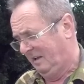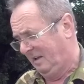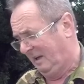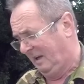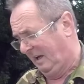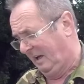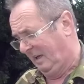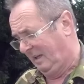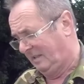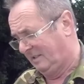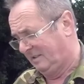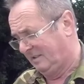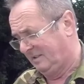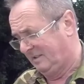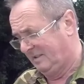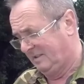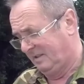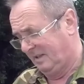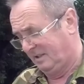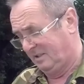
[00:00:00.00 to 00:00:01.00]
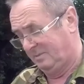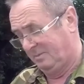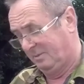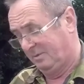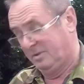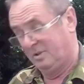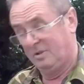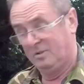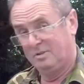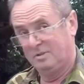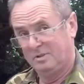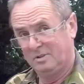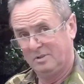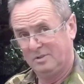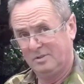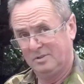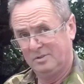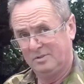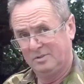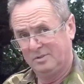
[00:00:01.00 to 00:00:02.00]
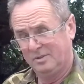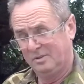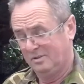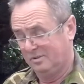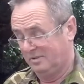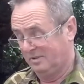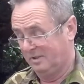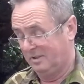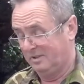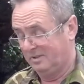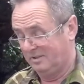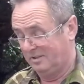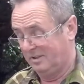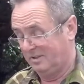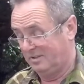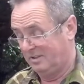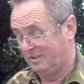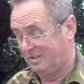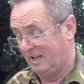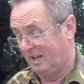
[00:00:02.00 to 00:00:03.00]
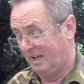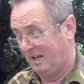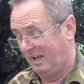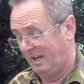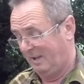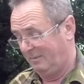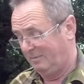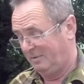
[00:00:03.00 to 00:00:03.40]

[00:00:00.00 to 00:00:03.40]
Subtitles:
and I suppose they use it in all sorts. It's a tannin